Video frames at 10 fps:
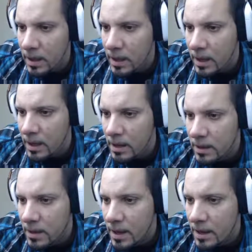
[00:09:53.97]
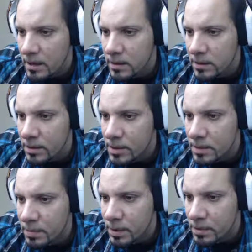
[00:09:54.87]
And then you're
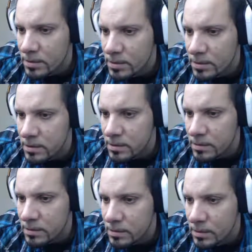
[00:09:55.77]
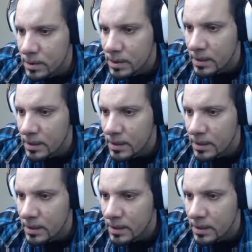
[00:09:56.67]
supposed to...